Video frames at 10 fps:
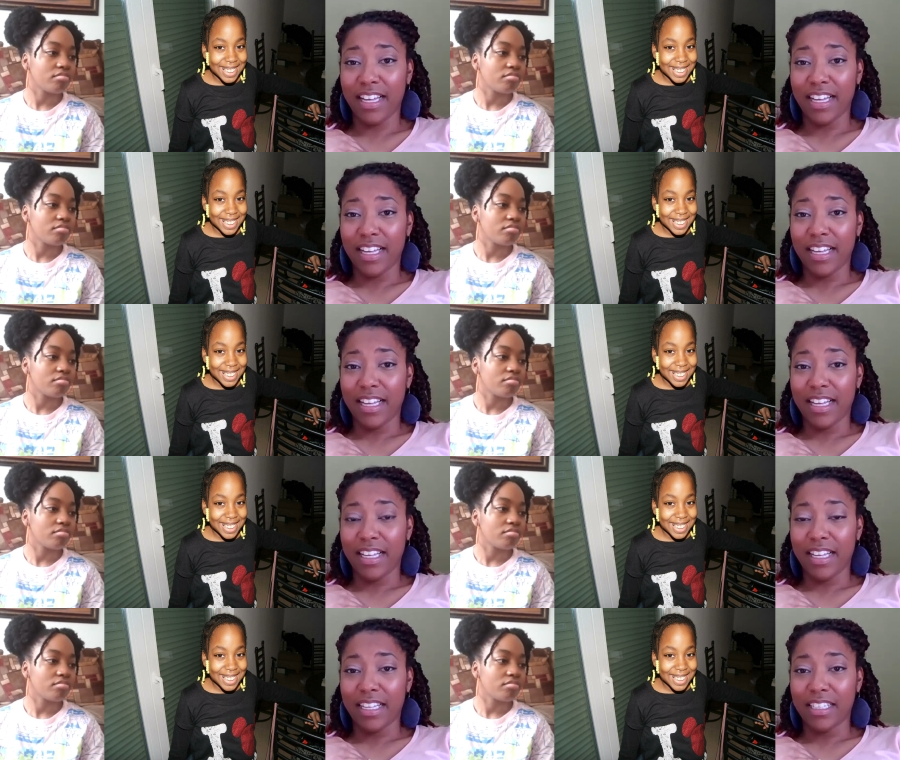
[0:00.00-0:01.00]

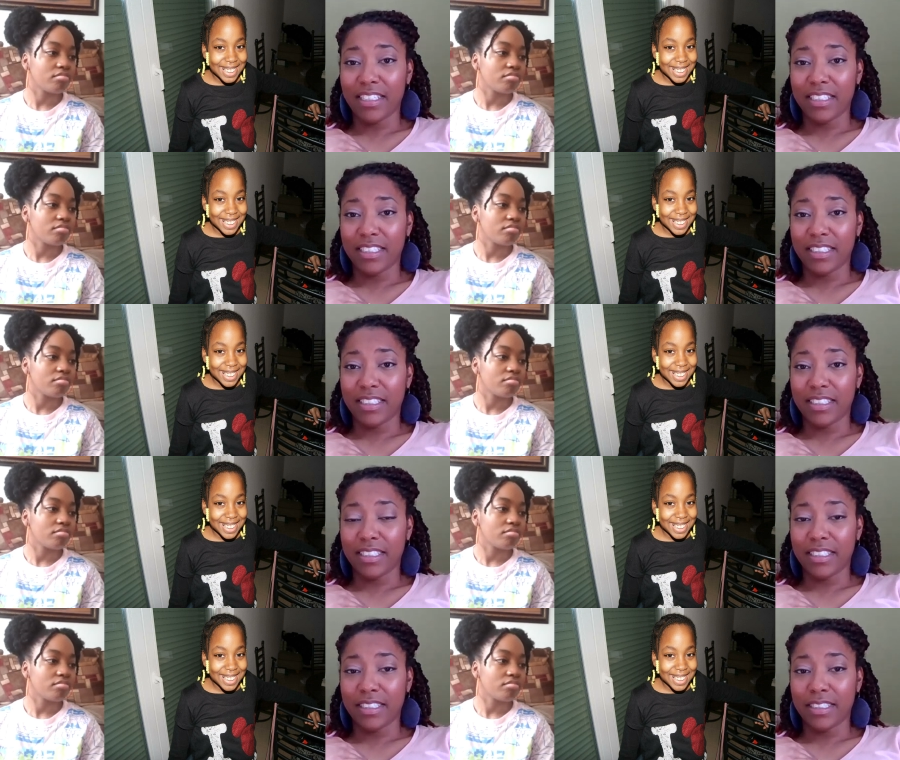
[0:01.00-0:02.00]

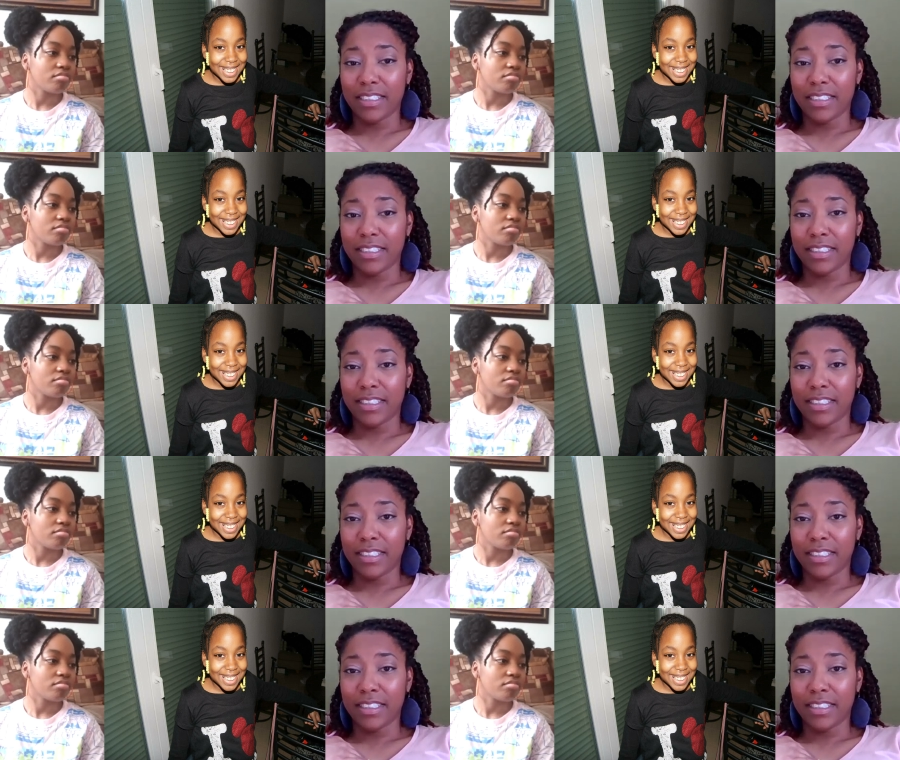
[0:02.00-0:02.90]
No one is speaking in this clip.